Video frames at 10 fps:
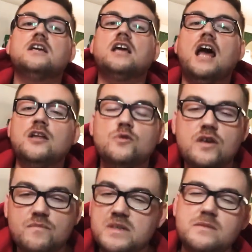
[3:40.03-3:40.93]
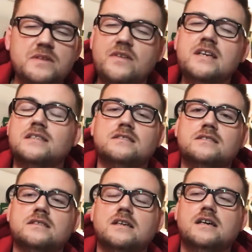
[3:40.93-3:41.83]
Can you give me some
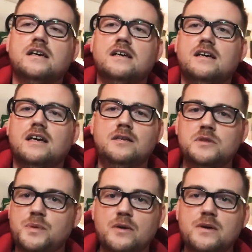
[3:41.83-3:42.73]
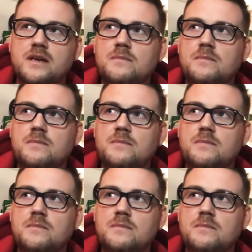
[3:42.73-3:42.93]
advice? And he was brilliant.